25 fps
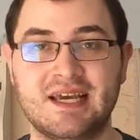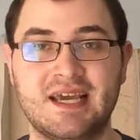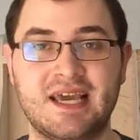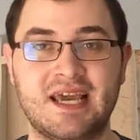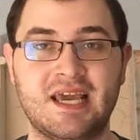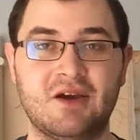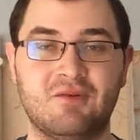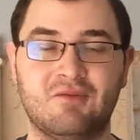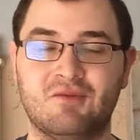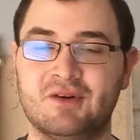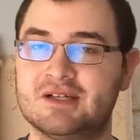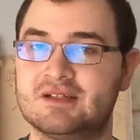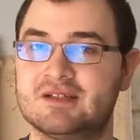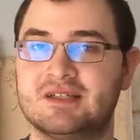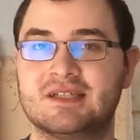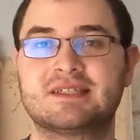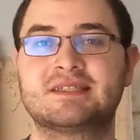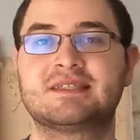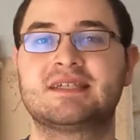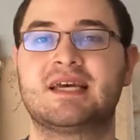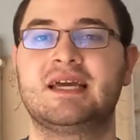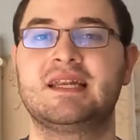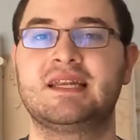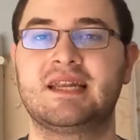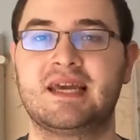it will
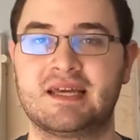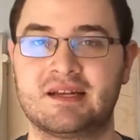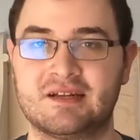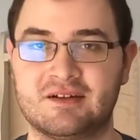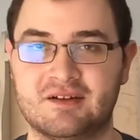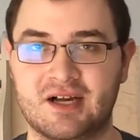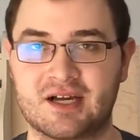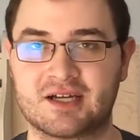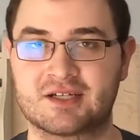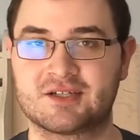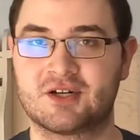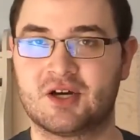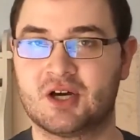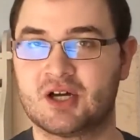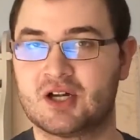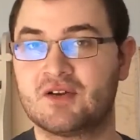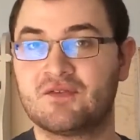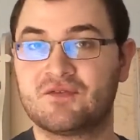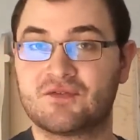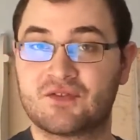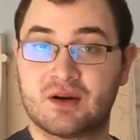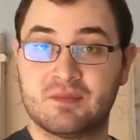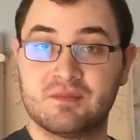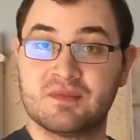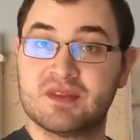excite an electron
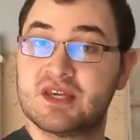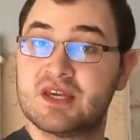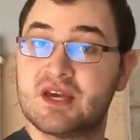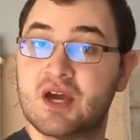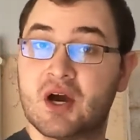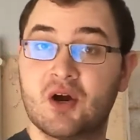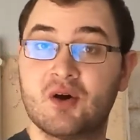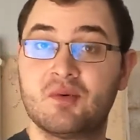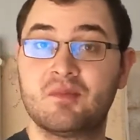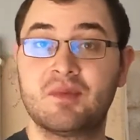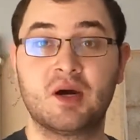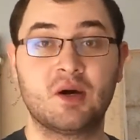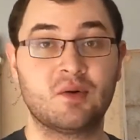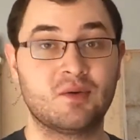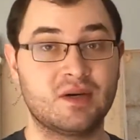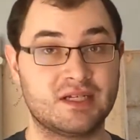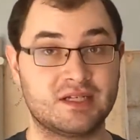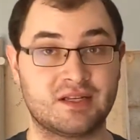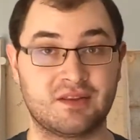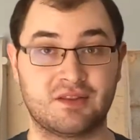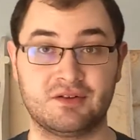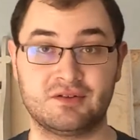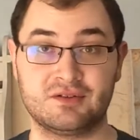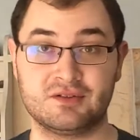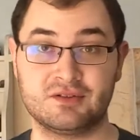from the HOMO
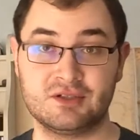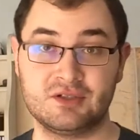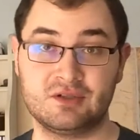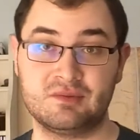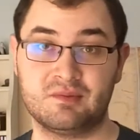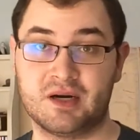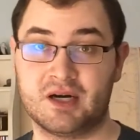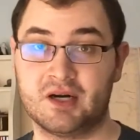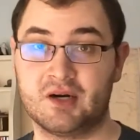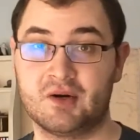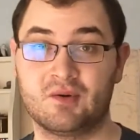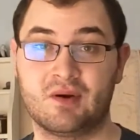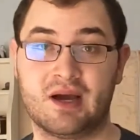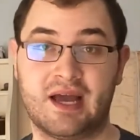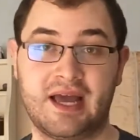into the LUMO.